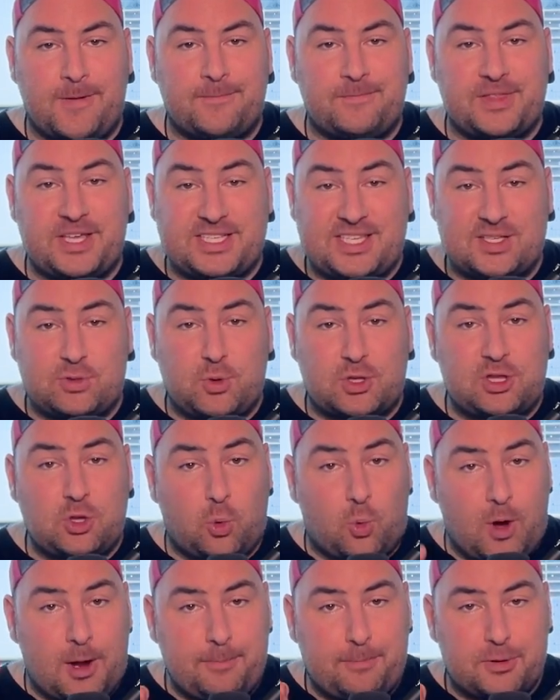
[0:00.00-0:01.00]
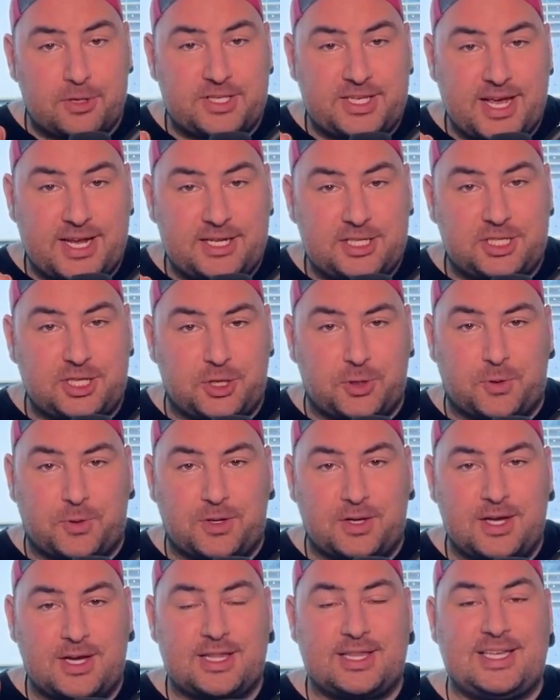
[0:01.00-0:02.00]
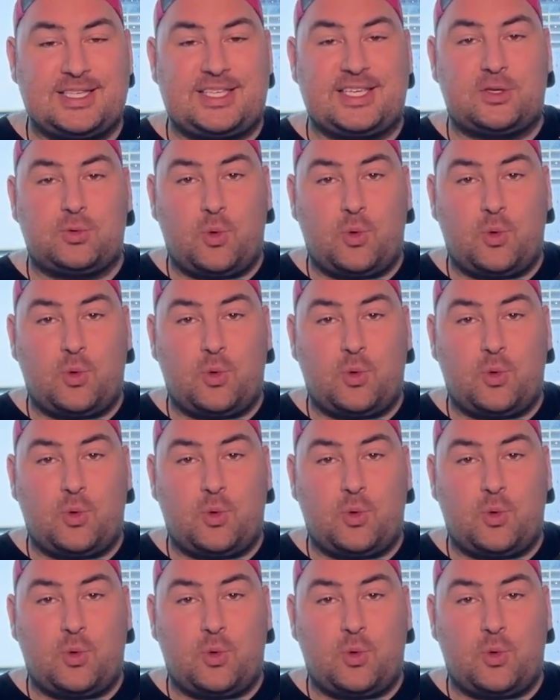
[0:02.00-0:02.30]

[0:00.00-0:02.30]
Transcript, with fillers: This is what the 1% do. This is